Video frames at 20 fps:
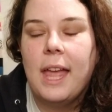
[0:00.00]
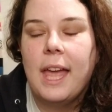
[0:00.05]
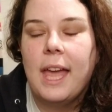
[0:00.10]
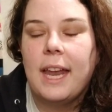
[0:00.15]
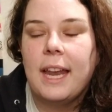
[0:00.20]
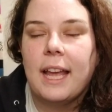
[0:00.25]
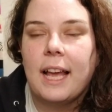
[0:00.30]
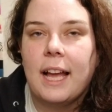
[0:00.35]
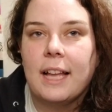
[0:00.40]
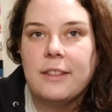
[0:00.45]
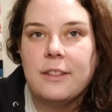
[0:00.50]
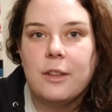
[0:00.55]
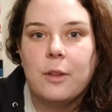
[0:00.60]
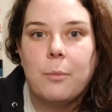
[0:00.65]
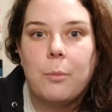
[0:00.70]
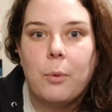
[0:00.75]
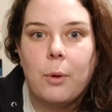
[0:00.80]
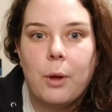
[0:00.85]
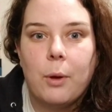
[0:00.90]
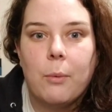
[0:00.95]
And I got to the
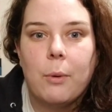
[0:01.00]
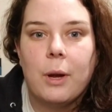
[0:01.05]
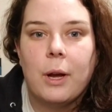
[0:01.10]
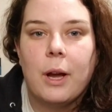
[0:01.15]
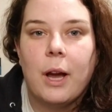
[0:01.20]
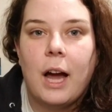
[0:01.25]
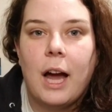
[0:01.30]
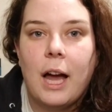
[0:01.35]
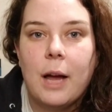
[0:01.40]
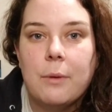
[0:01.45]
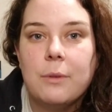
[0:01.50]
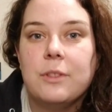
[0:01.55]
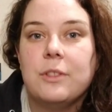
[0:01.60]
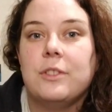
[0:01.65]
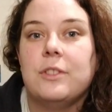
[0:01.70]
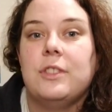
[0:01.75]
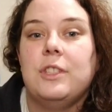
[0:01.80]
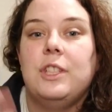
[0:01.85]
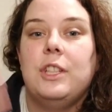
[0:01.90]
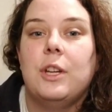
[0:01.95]
point where I
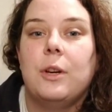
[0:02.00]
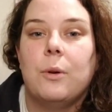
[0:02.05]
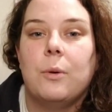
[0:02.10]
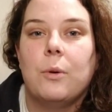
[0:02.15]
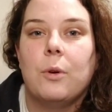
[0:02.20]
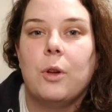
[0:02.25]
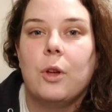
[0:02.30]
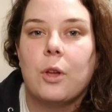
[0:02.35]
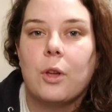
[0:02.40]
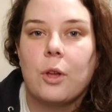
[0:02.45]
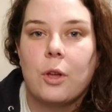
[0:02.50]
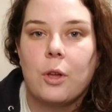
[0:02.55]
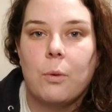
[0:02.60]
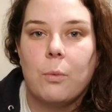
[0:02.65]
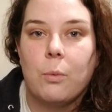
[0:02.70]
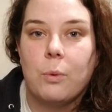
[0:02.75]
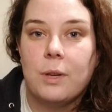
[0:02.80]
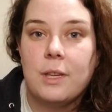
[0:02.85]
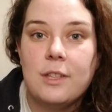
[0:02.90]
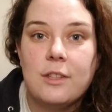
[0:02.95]
was, you know,
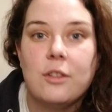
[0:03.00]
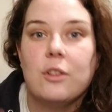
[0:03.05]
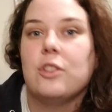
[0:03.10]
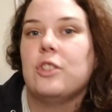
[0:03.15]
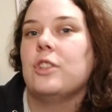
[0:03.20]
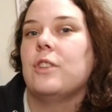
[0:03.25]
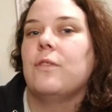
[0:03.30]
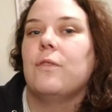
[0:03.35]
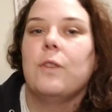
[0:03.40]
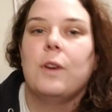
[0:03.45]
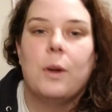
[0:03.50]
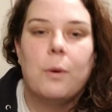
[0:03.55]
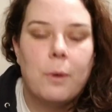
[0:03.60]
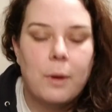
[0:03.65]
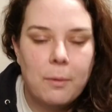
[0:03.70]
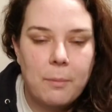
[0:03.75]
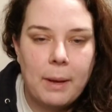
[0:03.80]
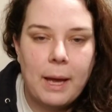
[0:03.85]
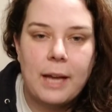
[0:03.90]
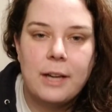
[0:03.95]
researching free
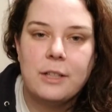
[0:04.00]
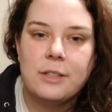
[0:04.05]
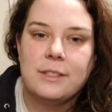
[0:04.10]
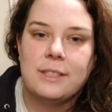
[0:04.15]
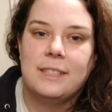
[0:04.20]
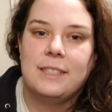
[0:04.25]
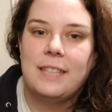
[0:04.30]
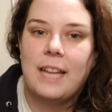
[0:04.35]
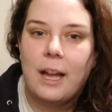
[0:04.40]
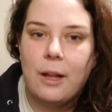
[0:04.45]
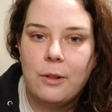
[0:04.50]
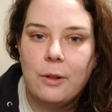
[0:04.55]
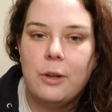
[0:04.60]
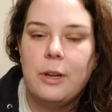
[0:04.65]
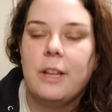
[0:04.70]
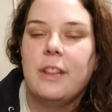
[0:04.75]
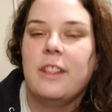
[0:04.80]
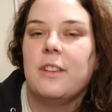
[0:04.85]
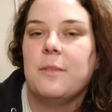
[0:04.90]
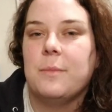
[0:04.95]
quilt patterns and
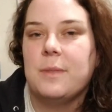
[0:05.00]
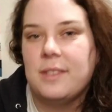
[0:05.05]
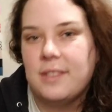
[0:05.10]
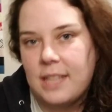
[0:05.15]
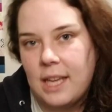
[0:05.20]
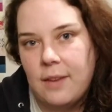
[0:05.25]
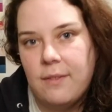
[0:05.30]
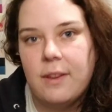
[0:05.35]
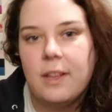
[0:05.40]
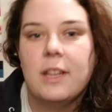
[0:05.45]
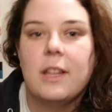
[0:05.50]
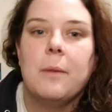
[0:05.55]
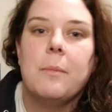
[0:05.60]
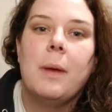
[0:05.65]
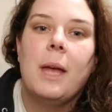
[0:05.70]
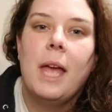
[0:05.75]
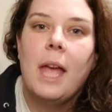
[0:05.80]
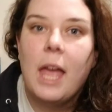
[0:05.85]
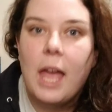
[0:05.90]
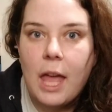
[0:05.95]
downloading them and saving them
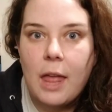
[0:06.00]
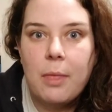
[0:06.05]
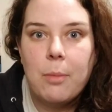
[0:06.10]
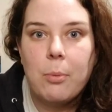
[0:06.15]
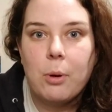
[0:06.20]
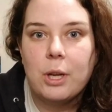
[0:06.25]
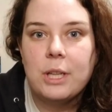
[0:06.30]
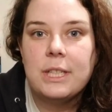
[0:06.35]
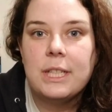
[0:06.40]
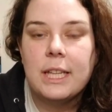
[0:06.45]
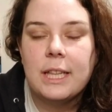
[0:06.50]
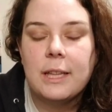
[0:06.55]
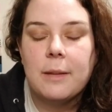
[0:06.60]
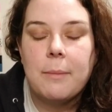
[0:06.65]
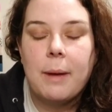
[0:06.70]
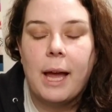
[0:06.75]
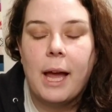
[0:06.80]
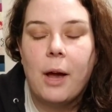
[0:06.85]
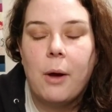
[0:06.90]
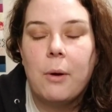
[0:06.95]
and printing
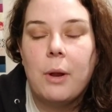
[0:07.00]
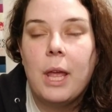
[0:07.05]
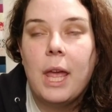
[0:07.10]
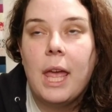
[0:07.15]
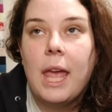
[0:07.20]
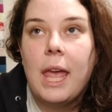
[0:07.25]
them out.